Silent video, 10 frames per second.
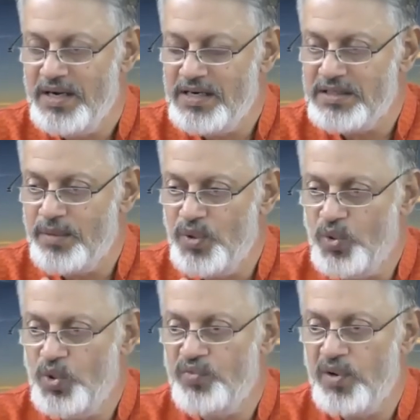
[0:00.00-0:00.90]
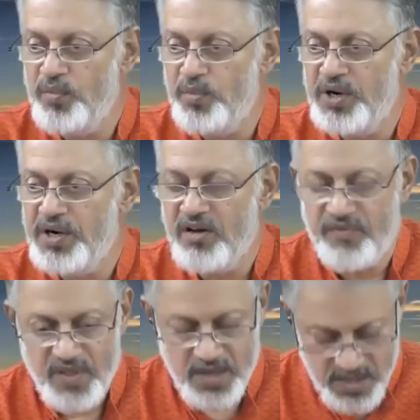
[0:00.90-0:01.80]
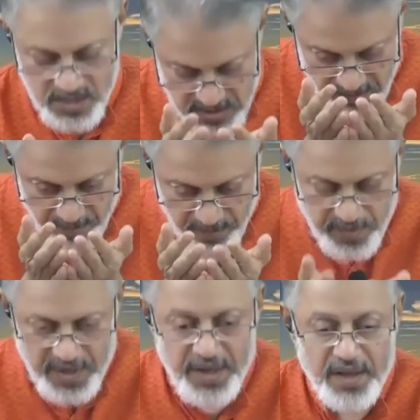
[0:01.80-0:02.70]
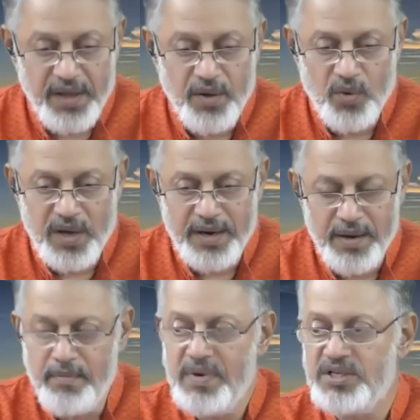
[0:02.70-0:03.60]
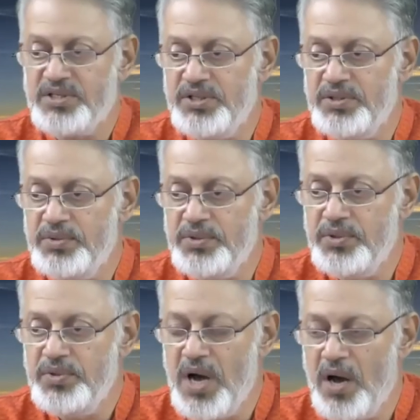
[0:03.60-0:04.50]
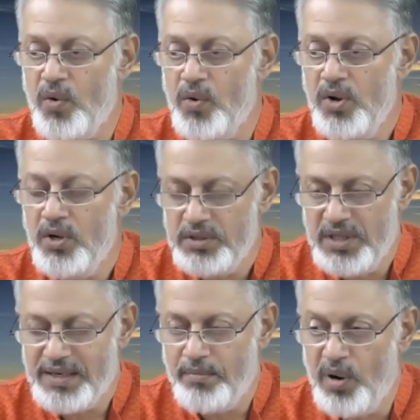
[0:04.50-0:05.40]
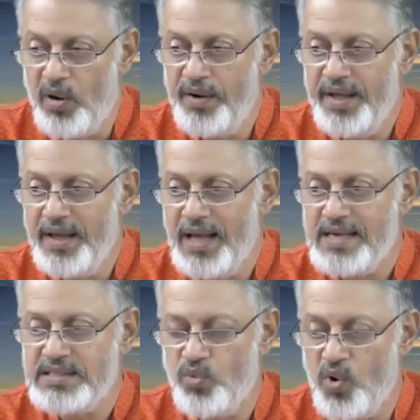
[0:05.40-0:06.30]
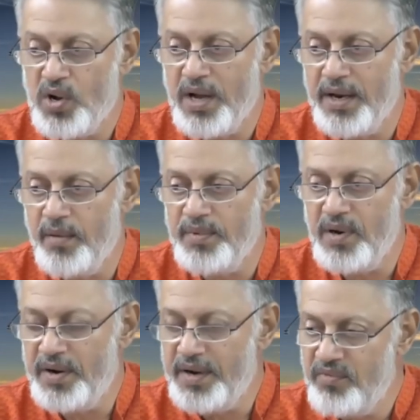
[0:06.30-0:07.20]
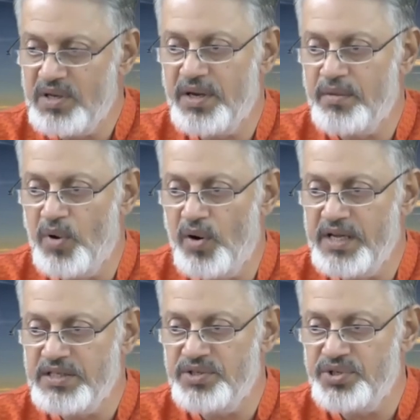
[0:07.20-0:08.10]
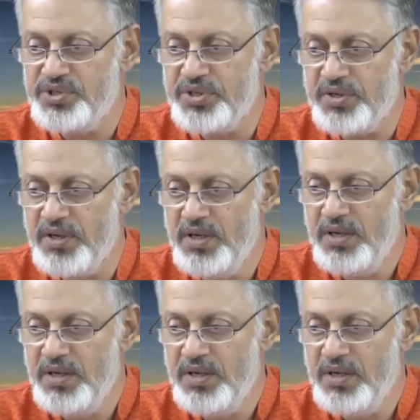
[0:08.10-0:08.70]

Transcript: it is a beautiful moment of simply you are immersed, you have, that body has woken up, not even that body sensation.